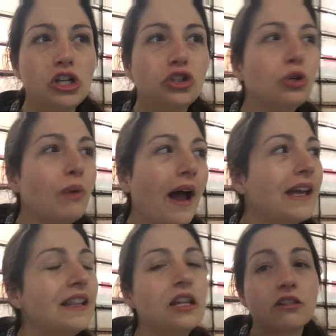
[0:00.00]
So you're
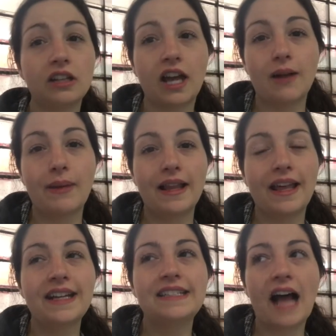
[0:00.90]
probably literally getting paid
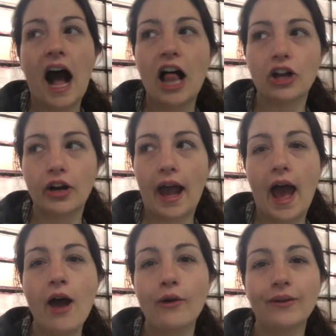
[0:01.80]
like $1 an
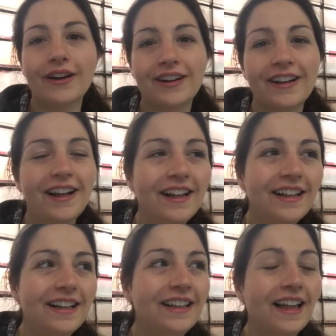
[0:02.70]
hour.
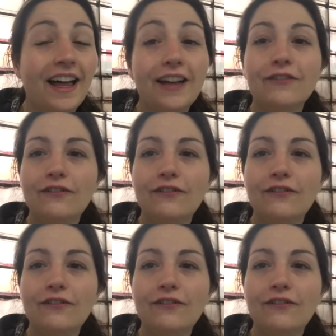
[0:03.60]
Like,